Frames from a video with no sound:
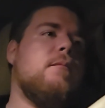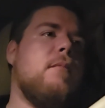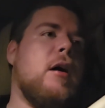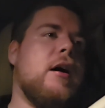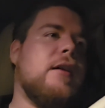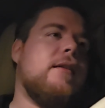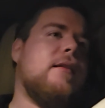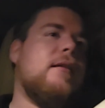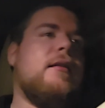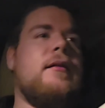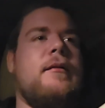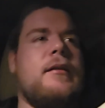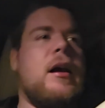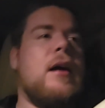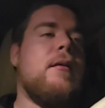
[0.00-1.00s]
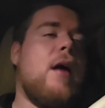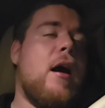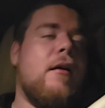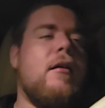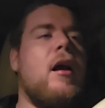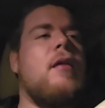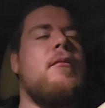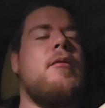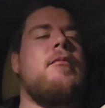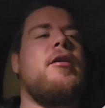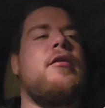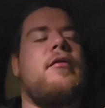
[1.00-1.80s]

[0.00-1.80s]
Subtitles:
But I remember